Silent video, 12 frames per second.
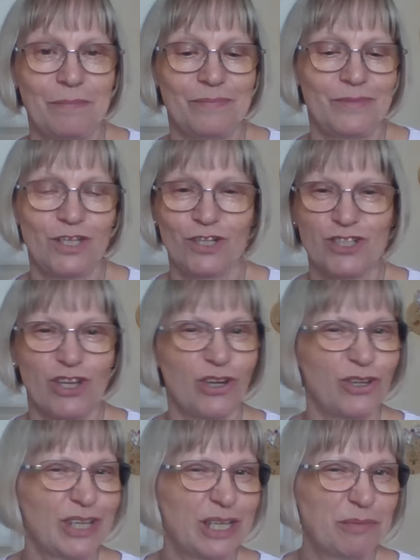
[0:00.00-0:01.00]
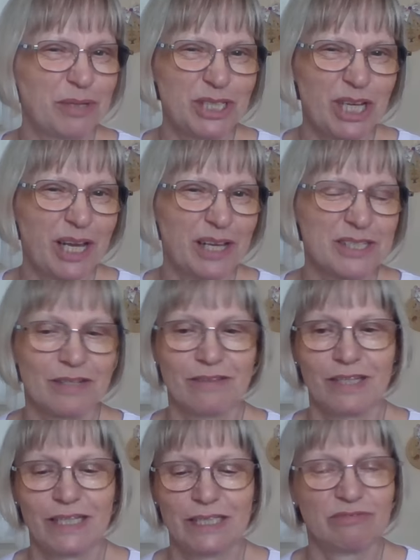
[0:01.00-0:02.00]
you know, sort of looking at my charts and
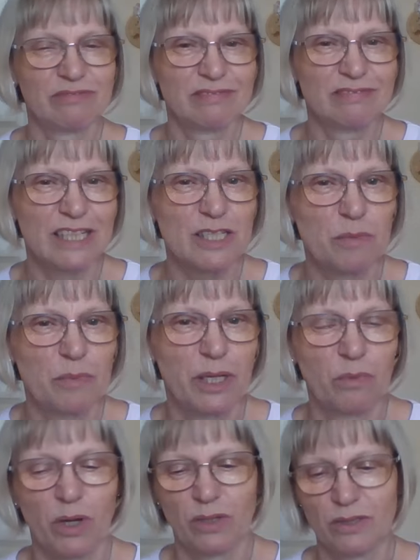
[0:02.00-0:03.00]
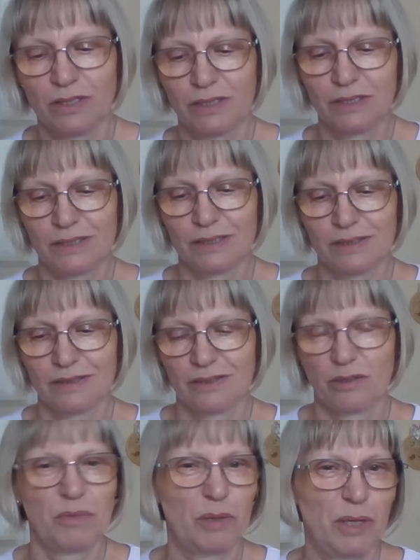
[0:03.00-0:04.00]
thinking, that's a big one.
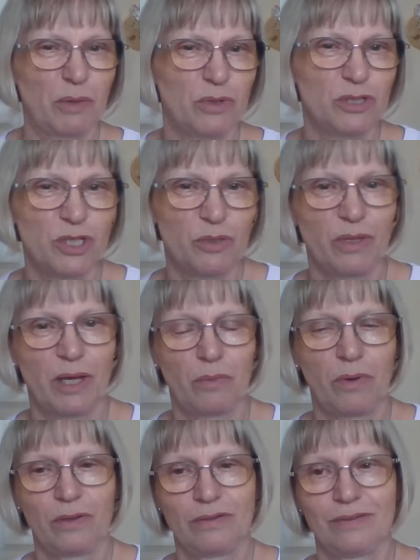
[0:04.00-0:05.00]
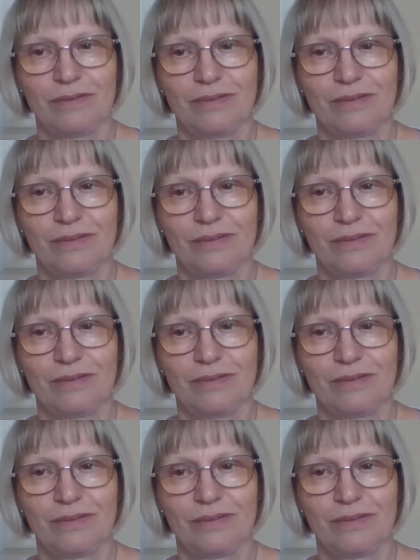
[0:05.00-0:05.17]
Maybe I won't do that one.